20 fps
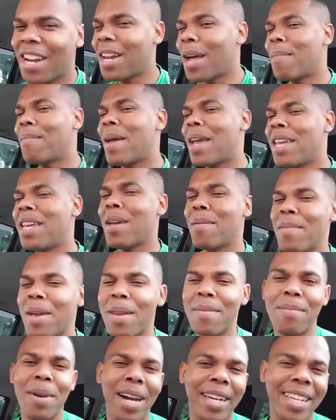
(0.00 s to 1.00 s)
are not
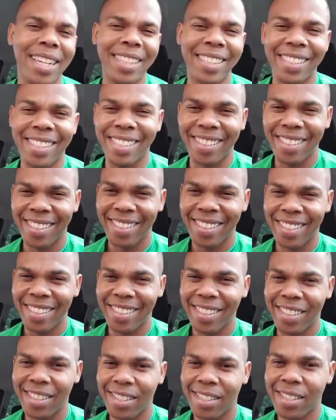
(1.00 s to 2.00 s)
Bahamian bodies,
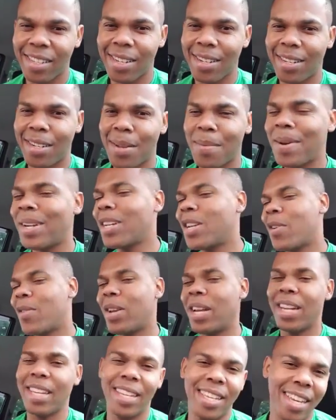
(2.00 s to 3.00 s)
so nobody
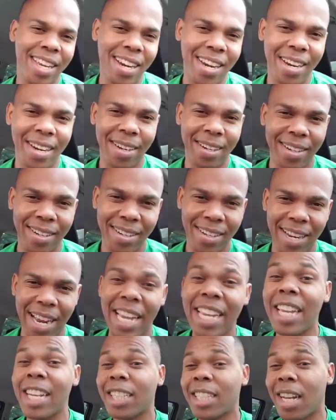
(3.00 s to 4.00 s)
no really care.
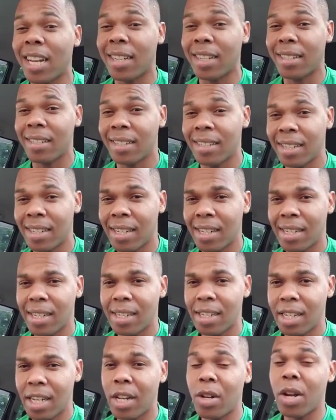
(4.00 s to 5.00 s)
A Haitian,
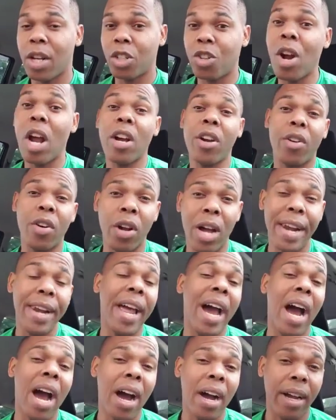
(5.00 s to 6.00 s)
you know, a drunkro,
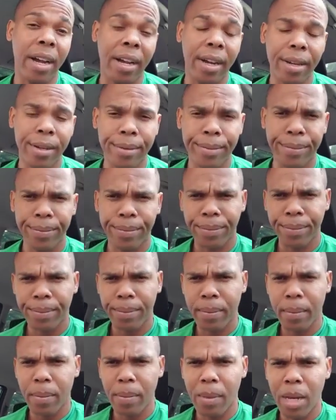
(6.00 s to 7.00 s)
a dog,
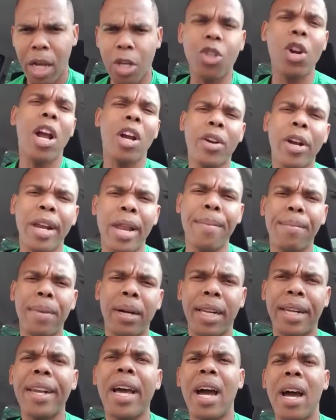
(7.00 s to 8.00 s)
a drunkro
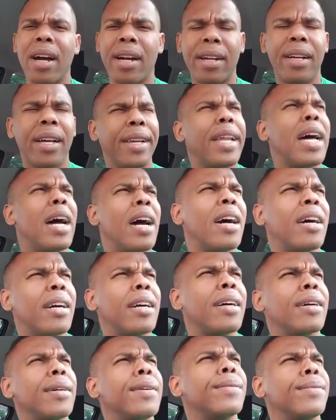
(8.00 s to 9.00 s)
them man, a
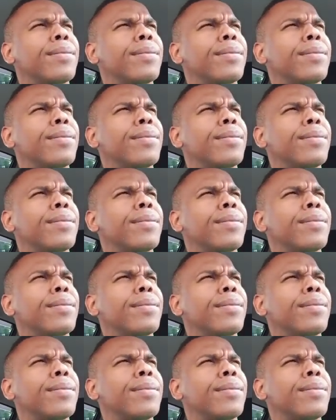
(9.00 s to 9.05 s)
dog.